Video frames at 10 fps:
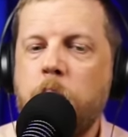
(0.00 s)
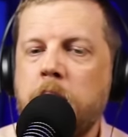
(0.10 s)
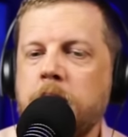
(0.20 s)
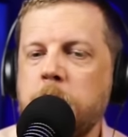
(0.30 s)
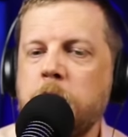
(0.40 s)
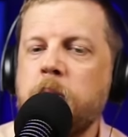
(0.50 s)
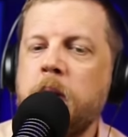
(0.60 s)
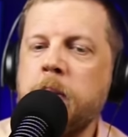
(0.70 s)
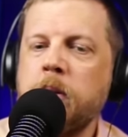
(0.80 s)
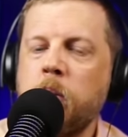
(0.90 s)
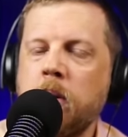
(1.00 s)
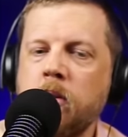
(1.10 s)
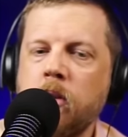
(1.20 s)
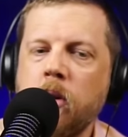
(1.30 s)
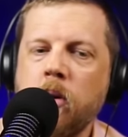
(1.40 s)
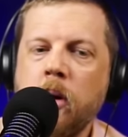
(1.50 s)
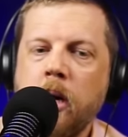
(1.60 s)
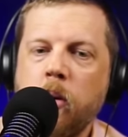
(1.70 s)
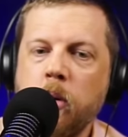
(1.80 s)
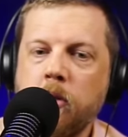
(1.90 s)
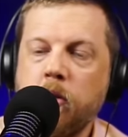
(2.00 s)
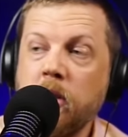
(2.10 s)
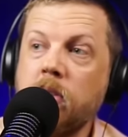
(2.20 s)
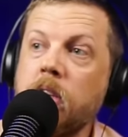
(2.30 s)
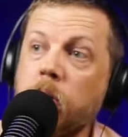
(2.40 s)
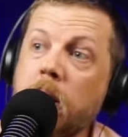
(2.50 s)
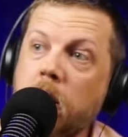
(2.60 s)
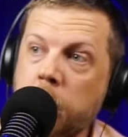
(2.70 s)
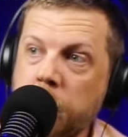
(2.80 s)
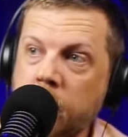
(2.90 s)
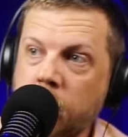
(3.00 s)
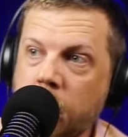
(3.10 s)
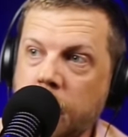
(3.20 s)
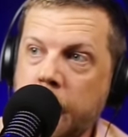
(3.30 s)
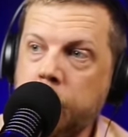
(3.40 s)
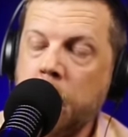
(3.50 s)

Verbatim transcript: One of his most famous ones, though, was for the cigarette companies of the day.